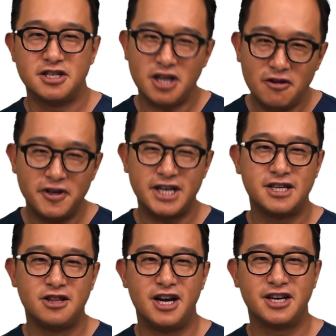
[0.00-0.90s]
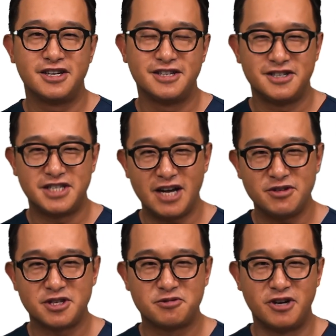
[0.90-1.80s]
Don't forget to like, share and
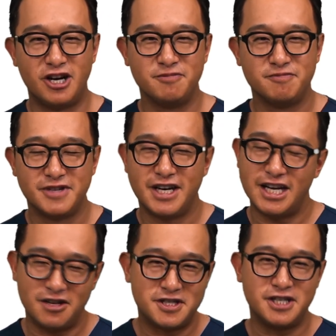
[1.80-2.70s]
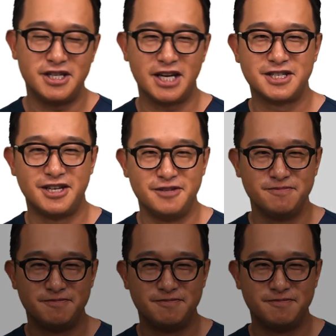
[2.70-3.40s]
subscribe, and I'll see you next time.